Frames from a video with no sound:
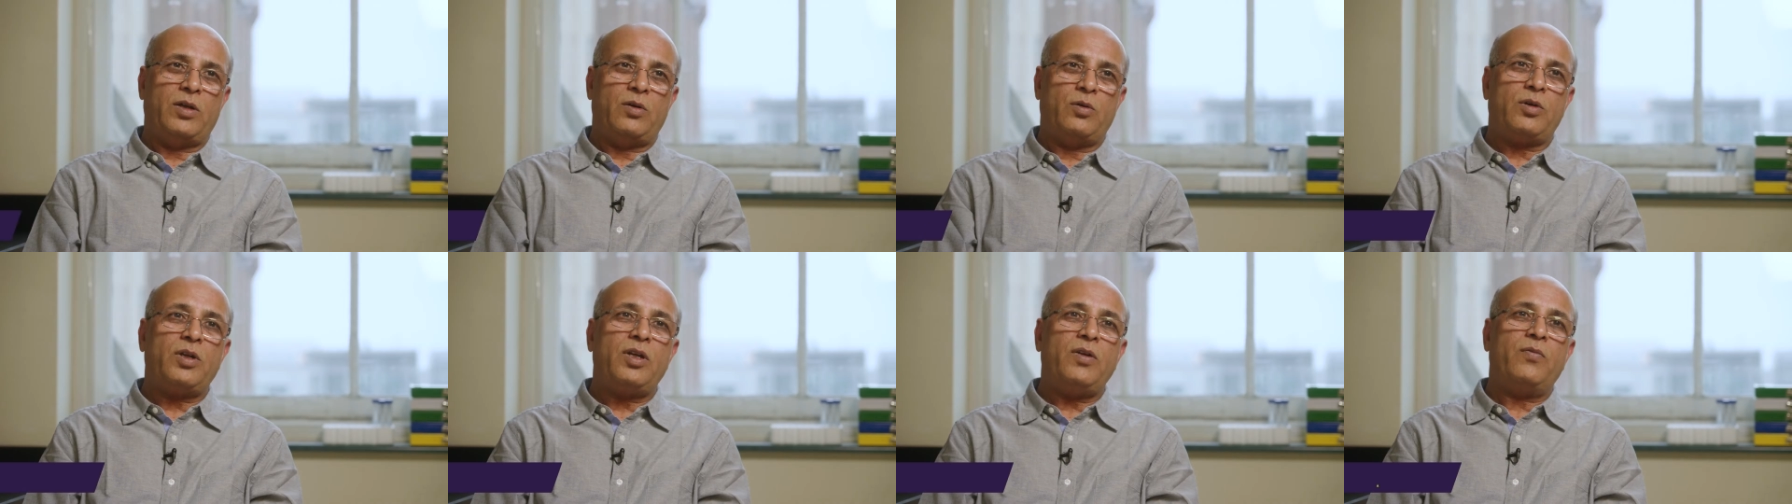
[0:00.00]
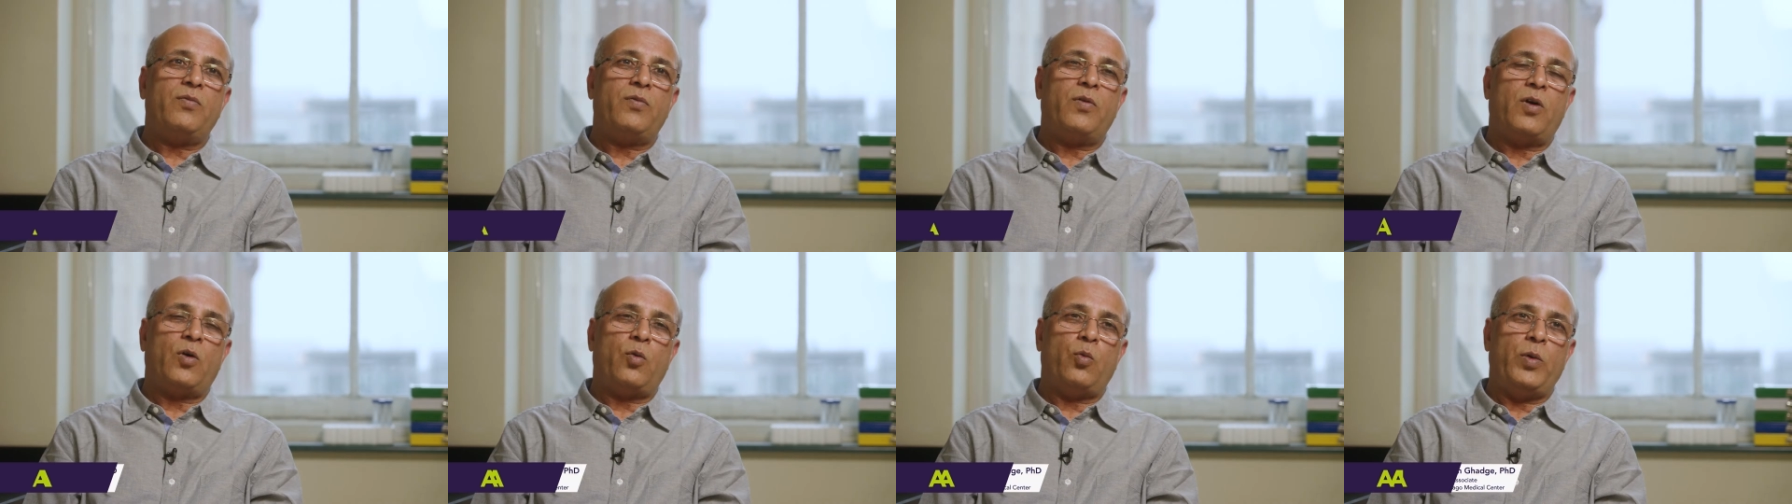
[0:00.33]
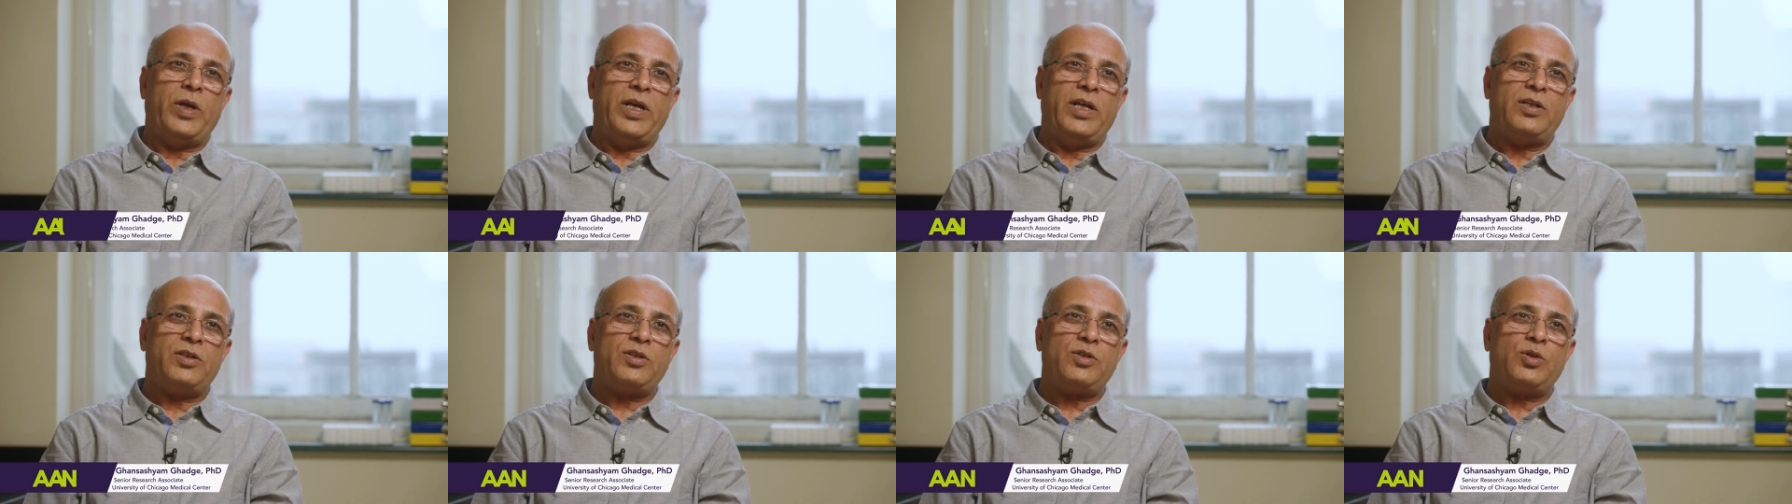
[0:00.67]
are looking for
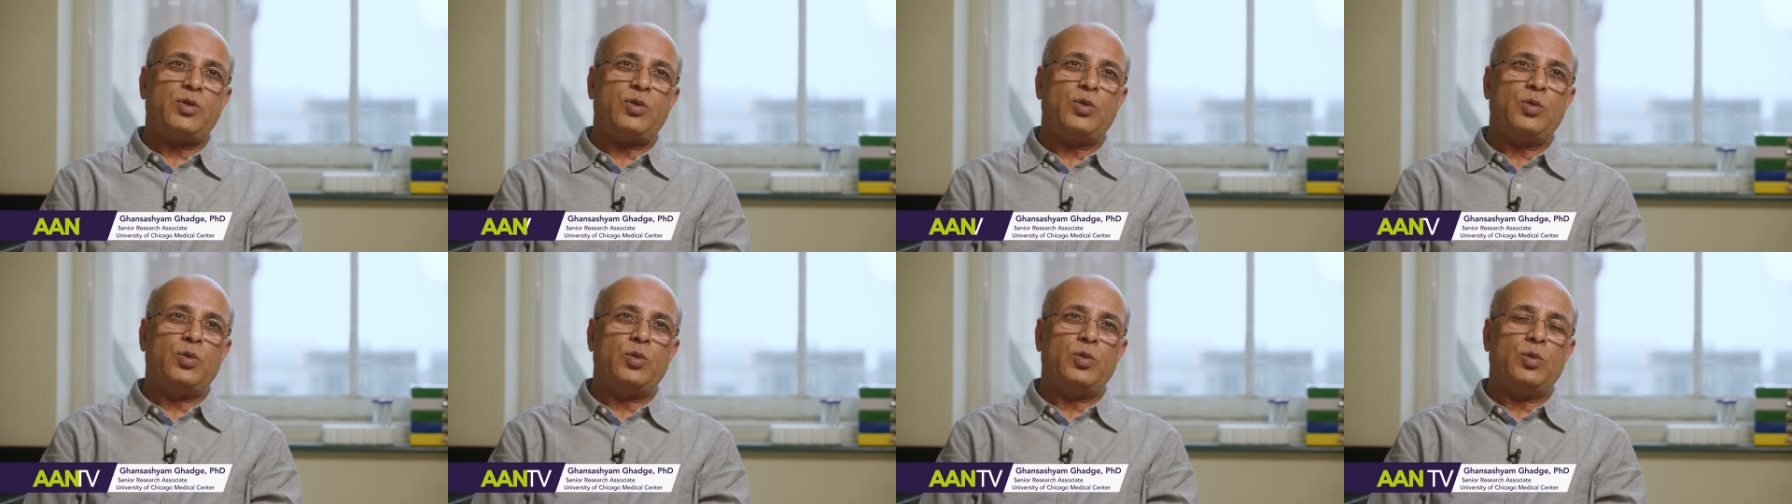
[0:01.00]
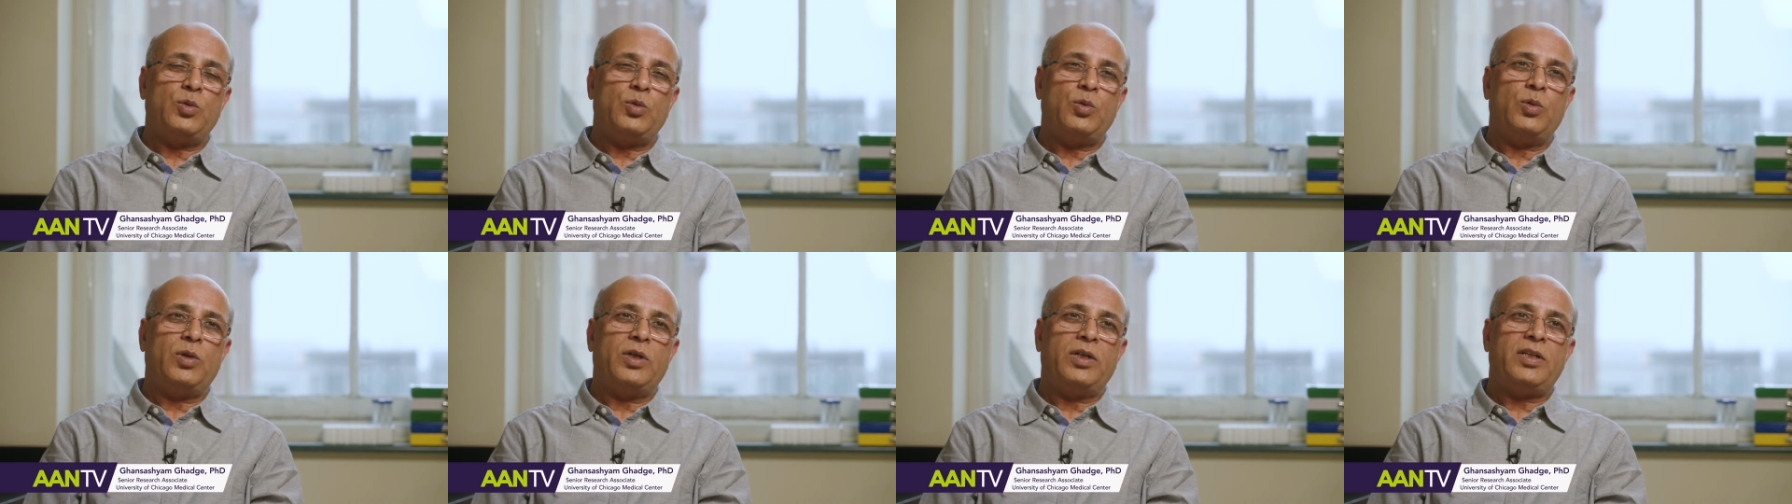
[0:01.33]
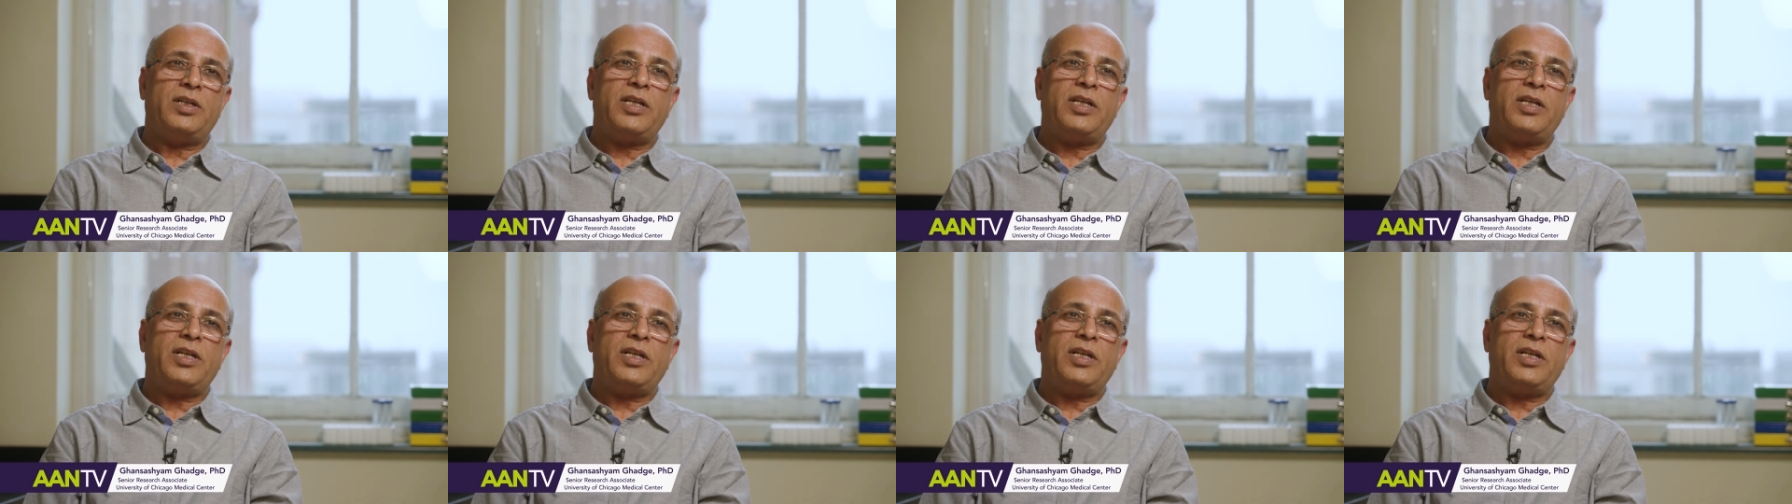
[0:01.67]
ways to